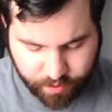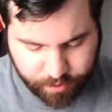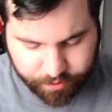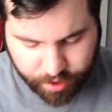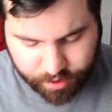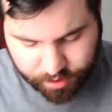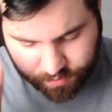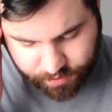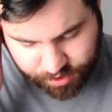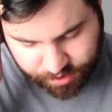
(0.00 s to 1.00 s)
New England,
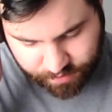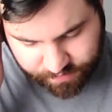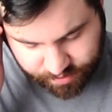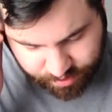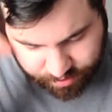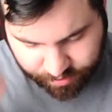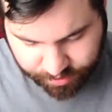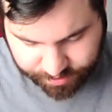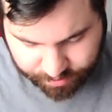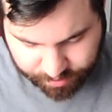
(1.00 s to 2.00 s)
which served to increase
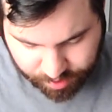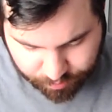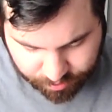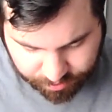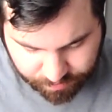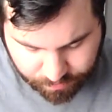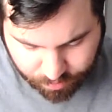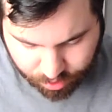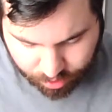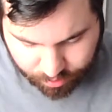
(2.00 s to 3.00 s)
their numbers.
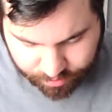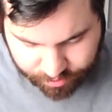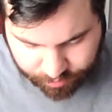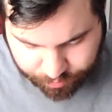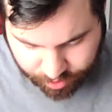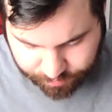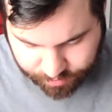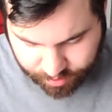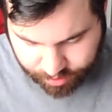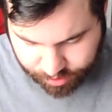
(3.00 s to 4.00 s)
Though
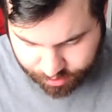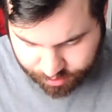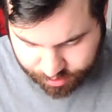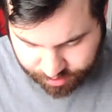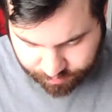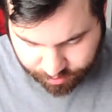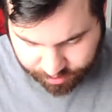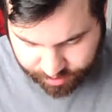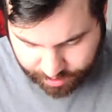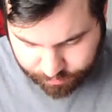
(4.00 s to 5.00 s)
Presbyterian churches were
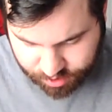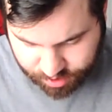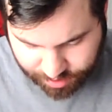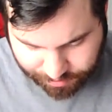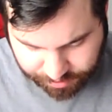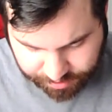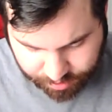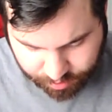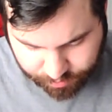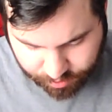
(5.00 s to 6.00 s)
established, they were still
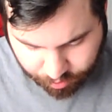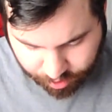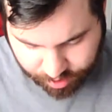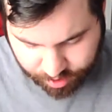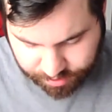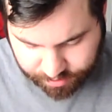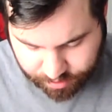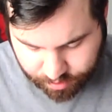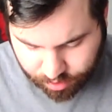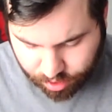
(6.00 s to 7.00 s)
to be organized
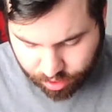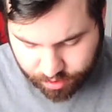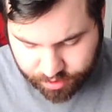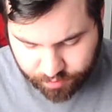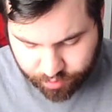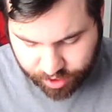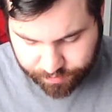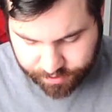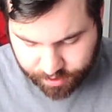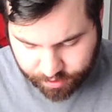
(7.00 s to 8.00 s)
into
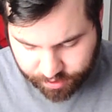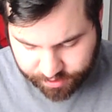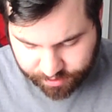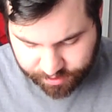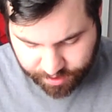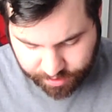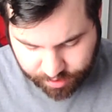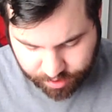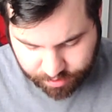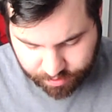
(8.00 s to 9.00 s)
presbyteries and
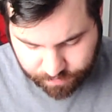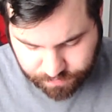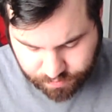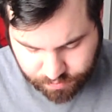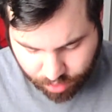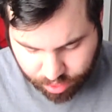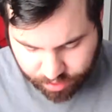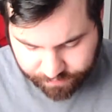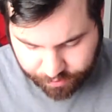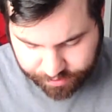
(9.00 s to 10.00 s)
synods. The
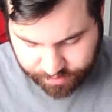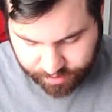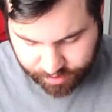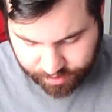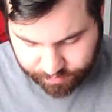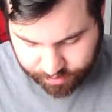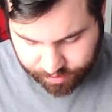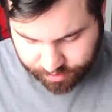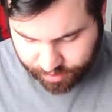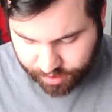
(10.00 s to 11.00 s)
first of these was the
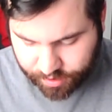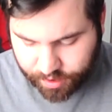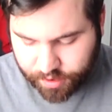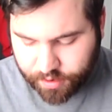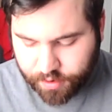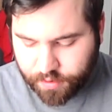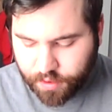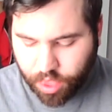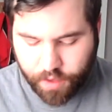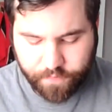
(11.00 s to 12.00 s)
Synod
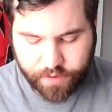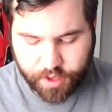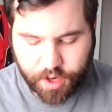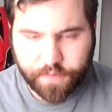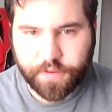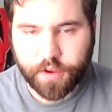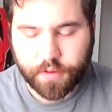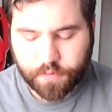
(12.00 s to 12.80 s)
of Philadelphia,